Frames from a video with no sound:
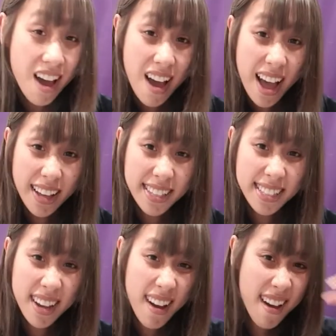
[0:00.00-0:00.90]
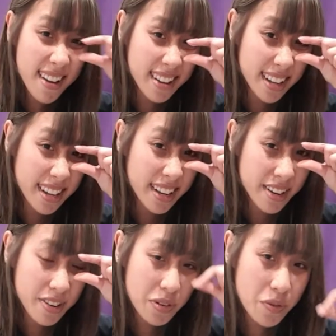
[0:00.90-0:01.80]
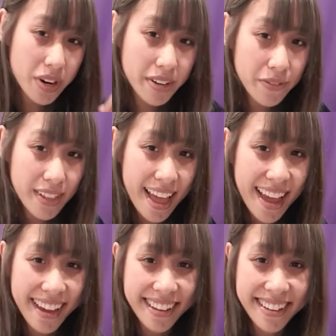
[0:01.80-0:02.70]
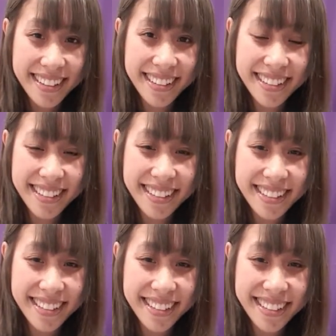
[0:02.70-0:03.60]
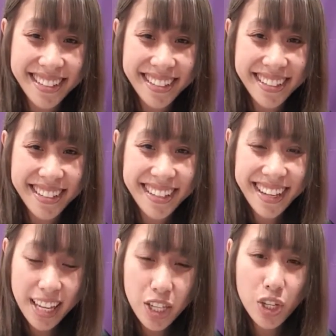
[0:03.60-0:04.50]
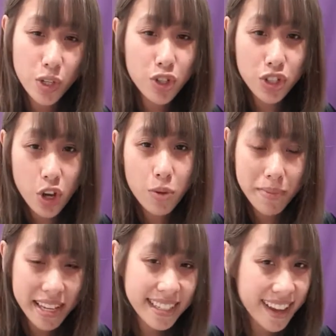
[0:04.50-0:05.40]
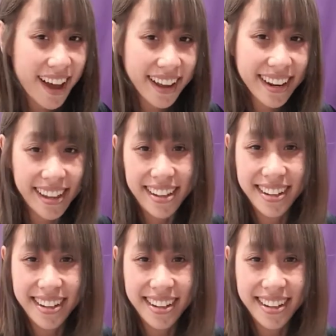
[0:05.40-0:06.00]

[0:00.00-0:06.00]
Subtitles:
a tiny red flag. Can you show me tiny?